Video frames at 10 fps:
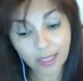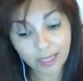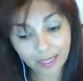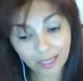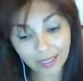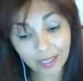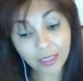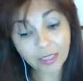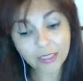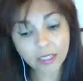
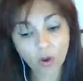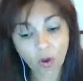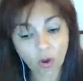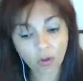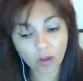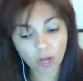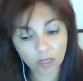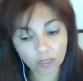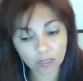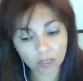in the
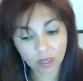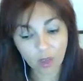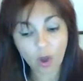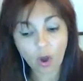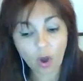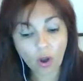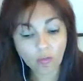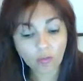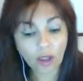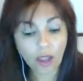conquest
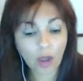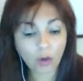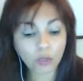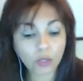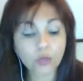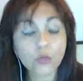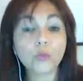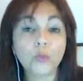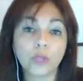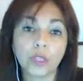of our
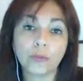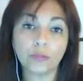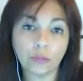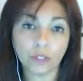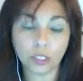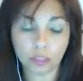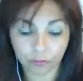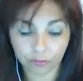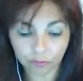supreme freedom.